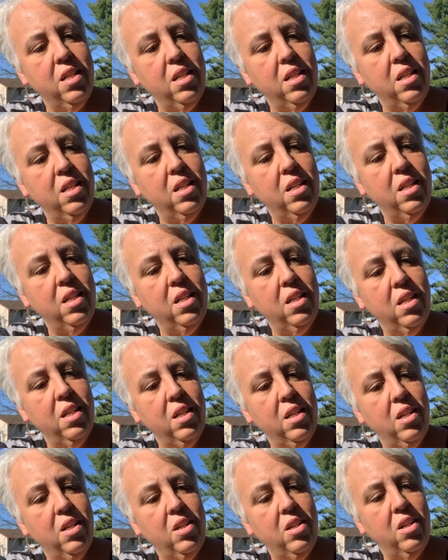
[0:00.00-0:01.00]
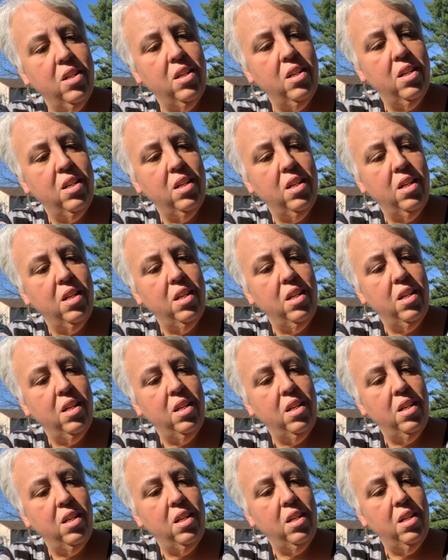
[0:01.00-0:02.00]

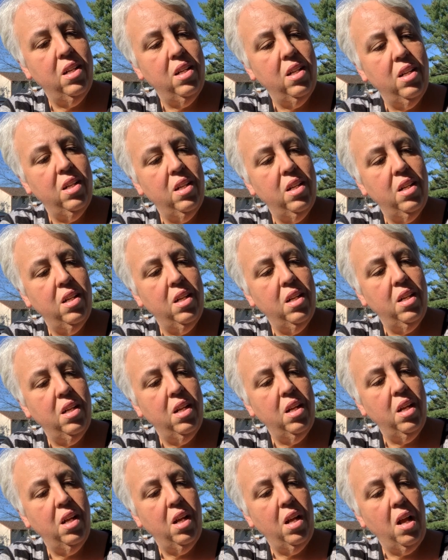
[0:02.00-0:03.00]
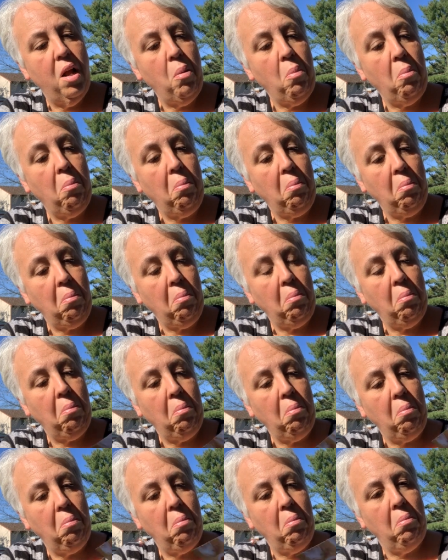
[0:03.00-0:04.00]
No one is speaking in this clip.